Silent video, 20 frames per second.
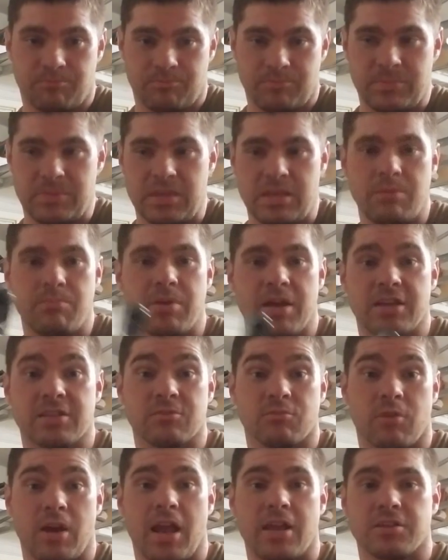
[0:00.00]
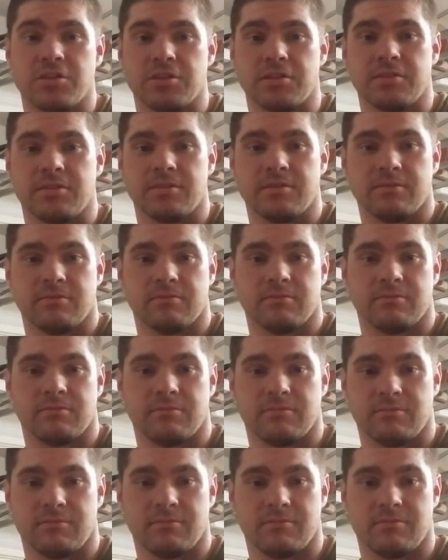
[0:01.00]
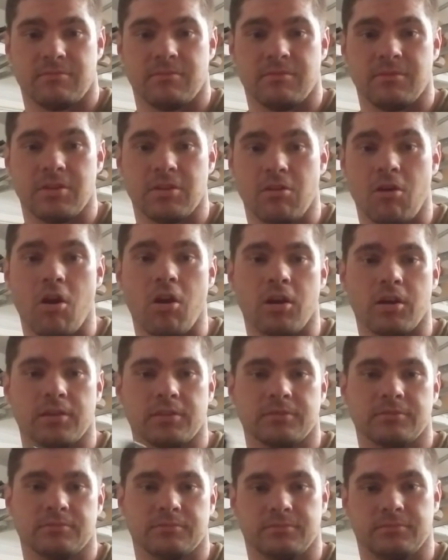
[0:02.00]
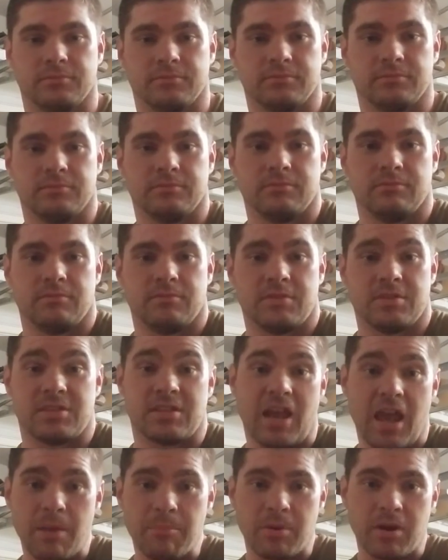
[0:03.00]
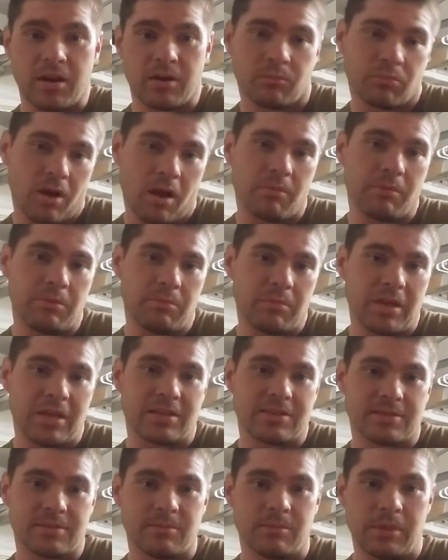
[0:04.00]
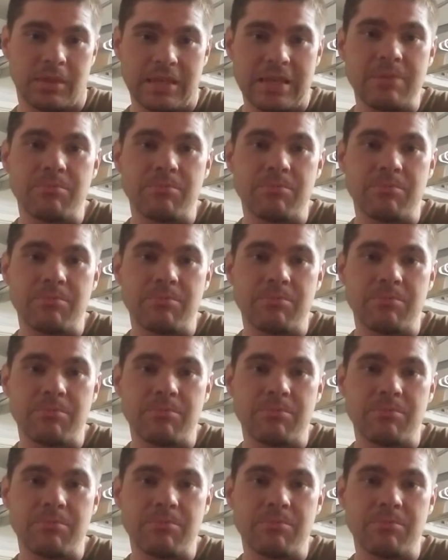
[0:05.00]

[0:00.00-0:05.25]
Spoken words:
the best ratchets there are. Snap-on probably makes the